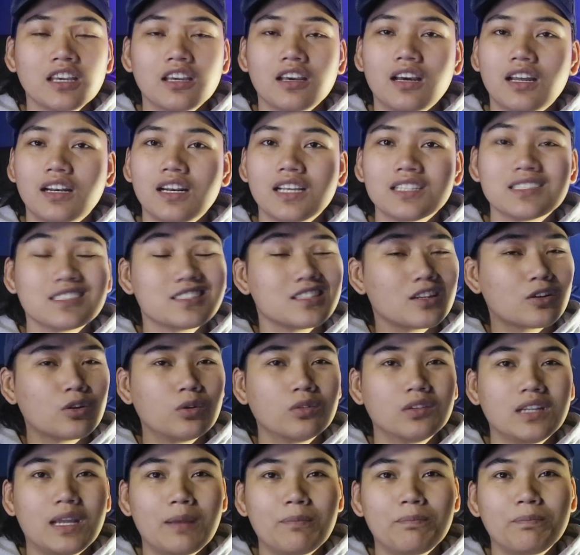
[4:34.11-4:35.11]
Unless it's a
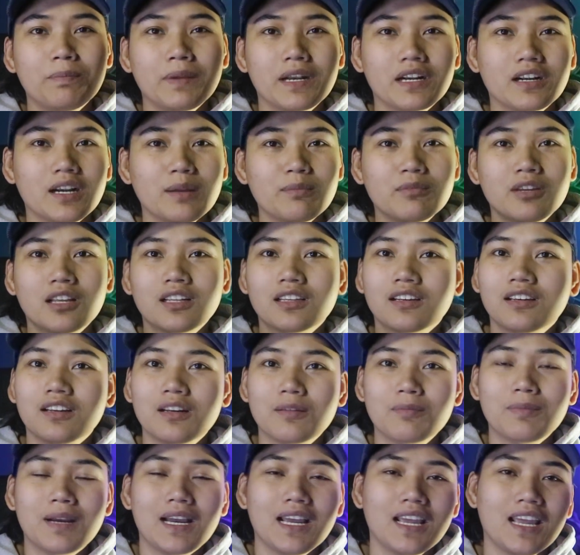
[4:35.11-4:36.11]
collab pair, I'm not gonna
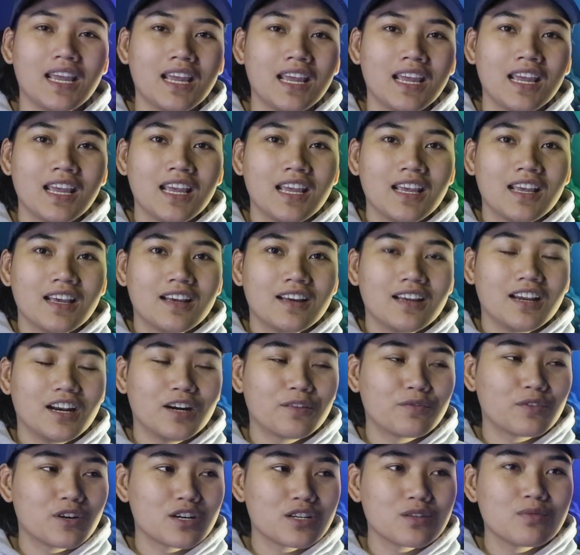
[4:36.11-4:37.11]
buy Air
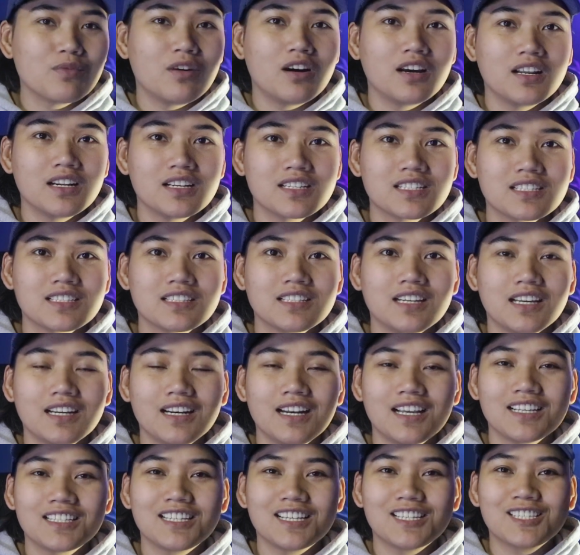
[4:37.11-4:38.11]
Force Ones
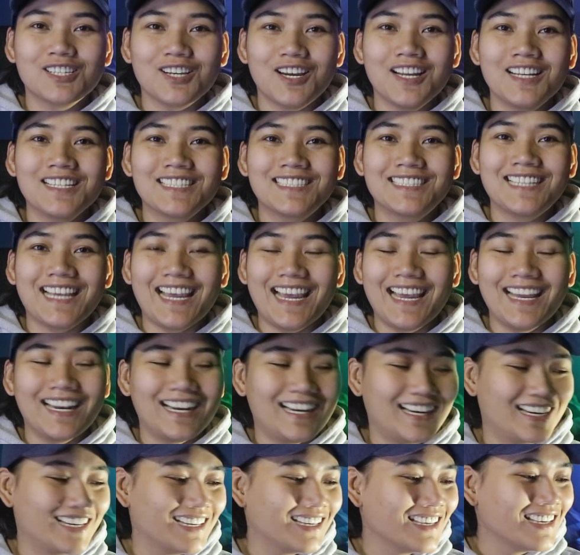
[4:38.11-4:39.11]
unless it's on sale,
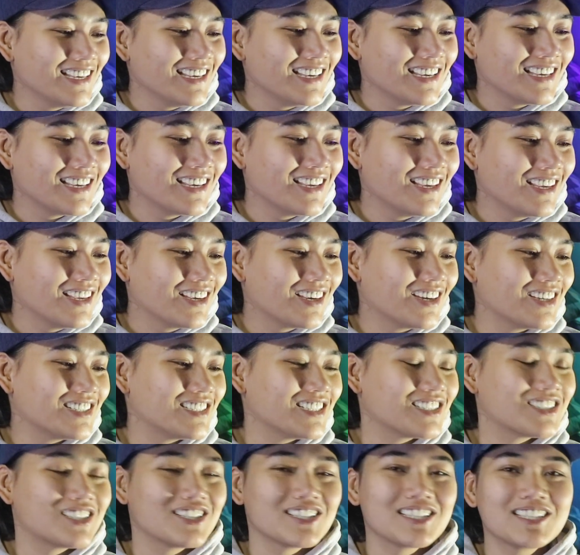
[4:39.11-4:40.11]
because
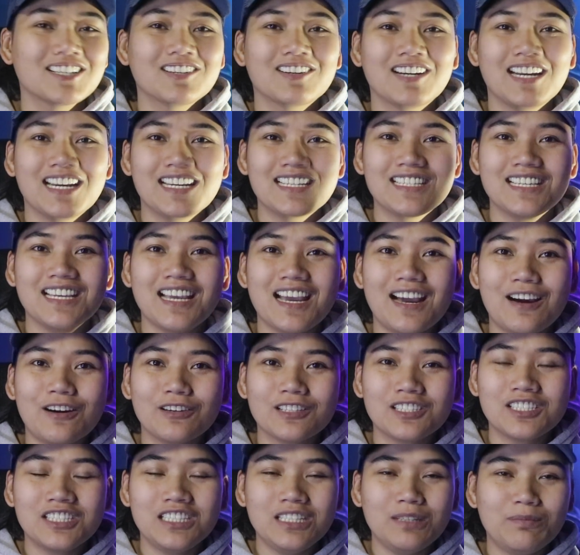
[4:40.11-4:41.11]
it's just crazy how
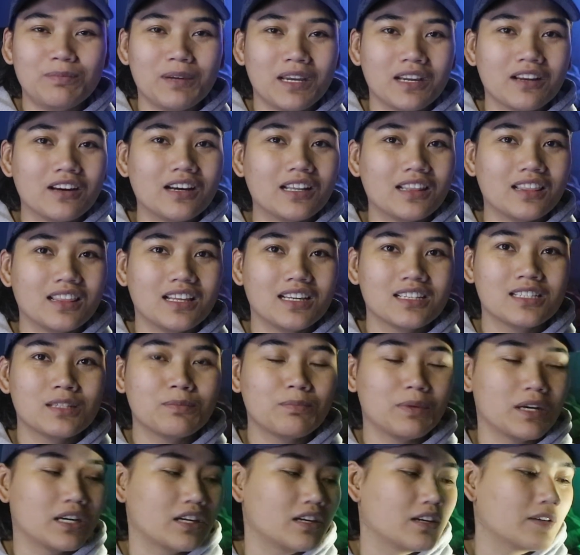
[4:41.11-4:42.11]
cheap I got this
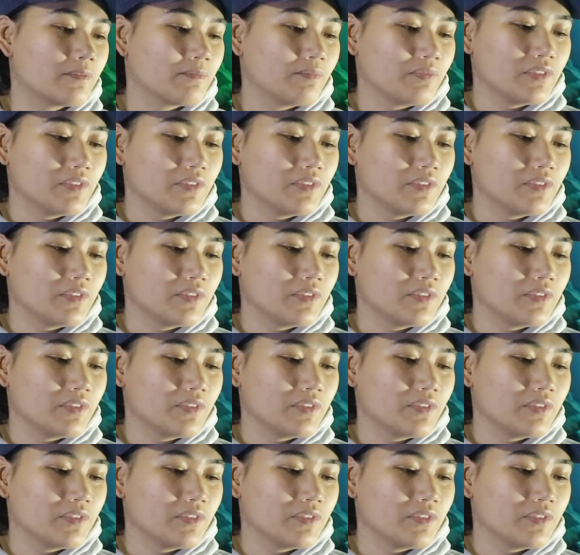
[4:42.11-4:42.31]
pair.